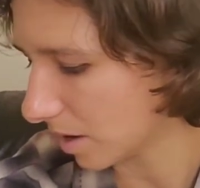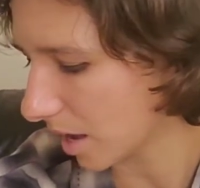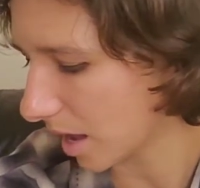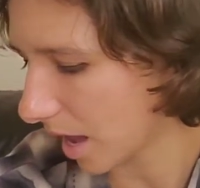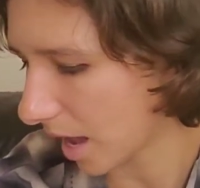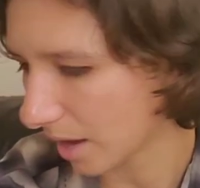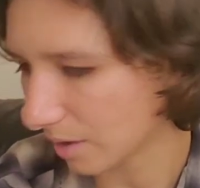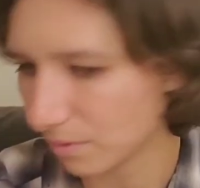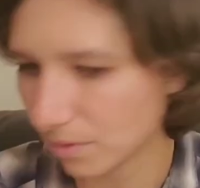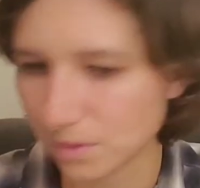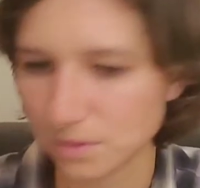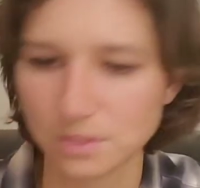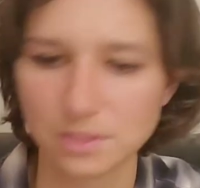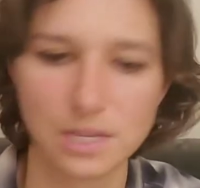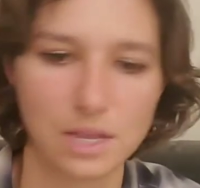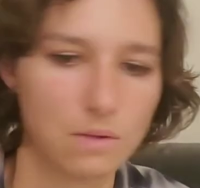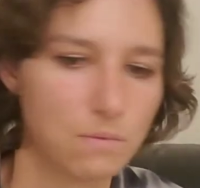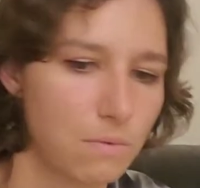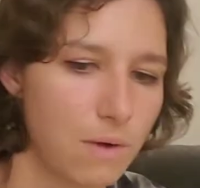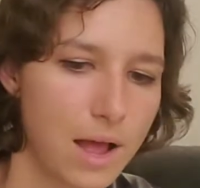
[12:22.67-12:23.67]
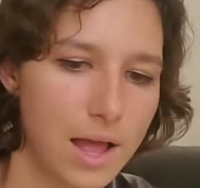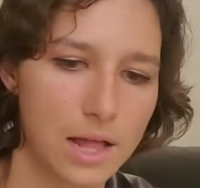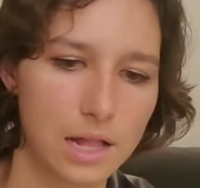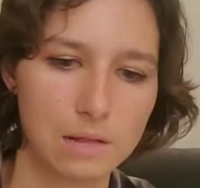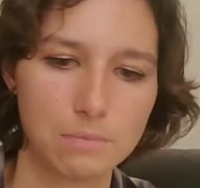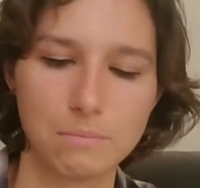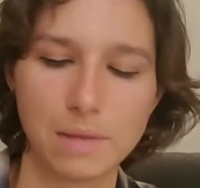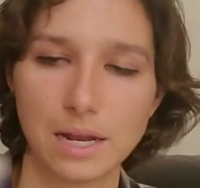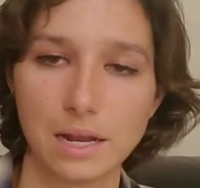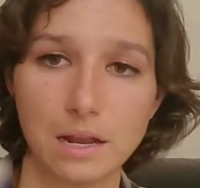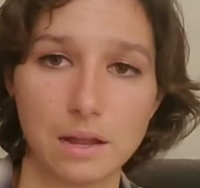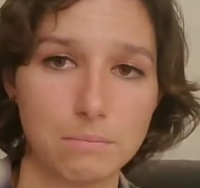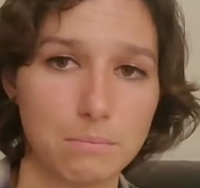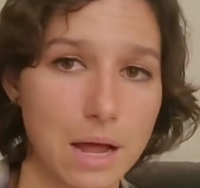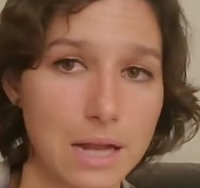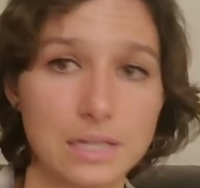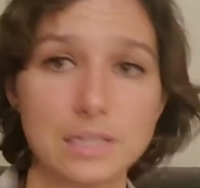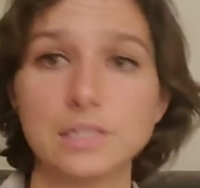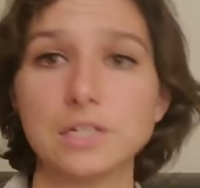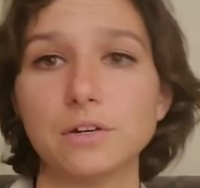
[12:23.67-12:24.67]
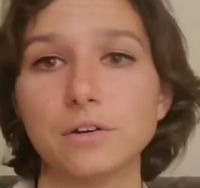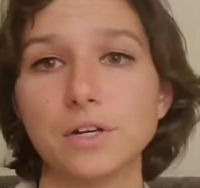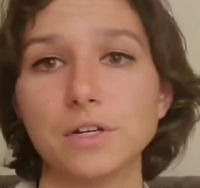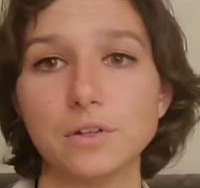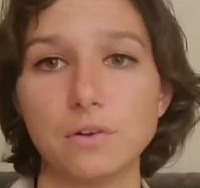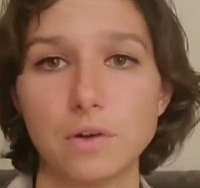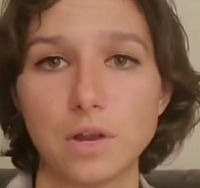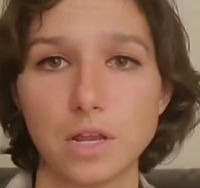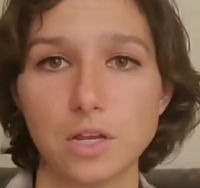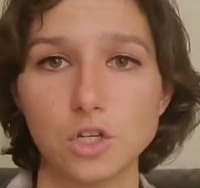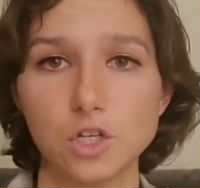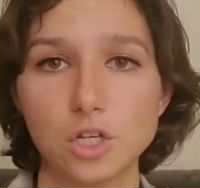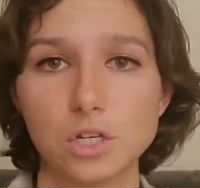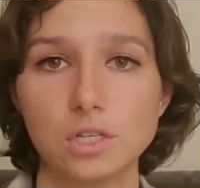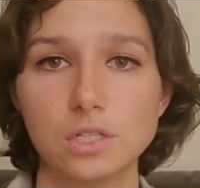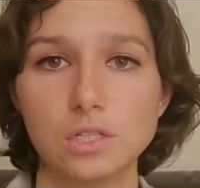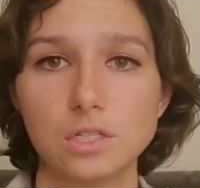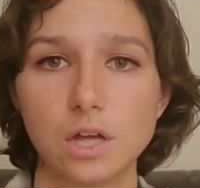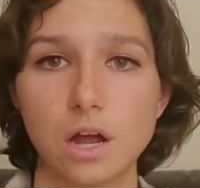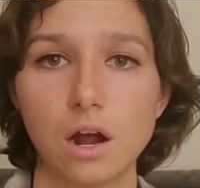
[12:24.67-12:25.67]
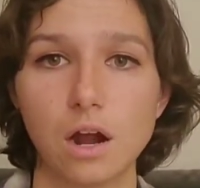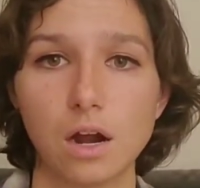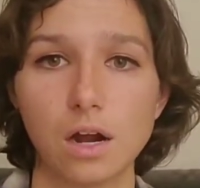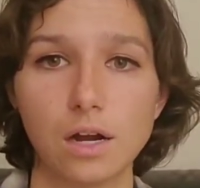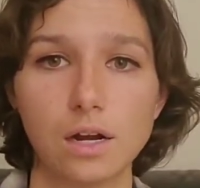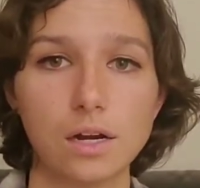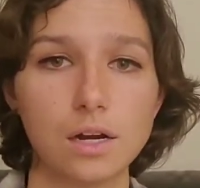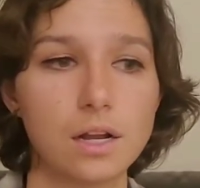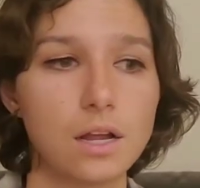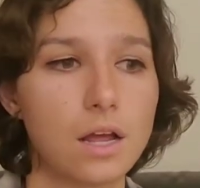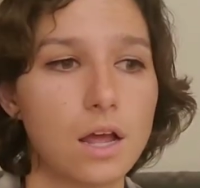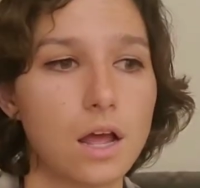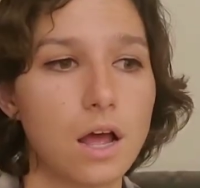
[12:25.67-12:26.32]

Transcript: I will say, while monetary donations are